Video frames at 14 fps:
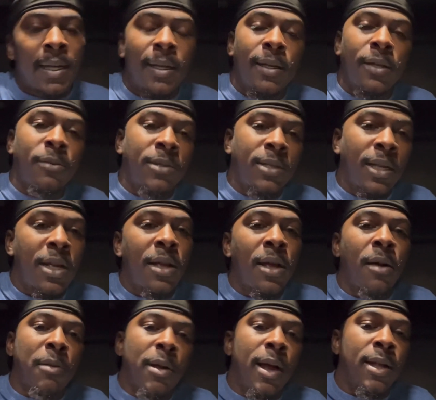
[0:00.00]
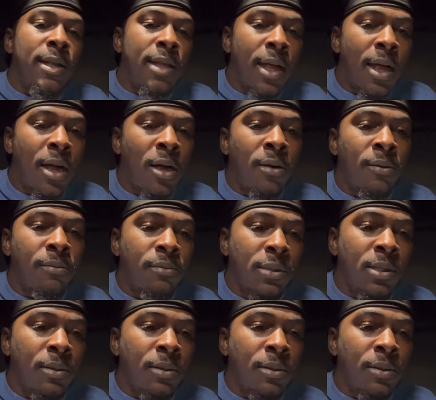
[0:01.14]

You know what I'm saying? I'm kind of down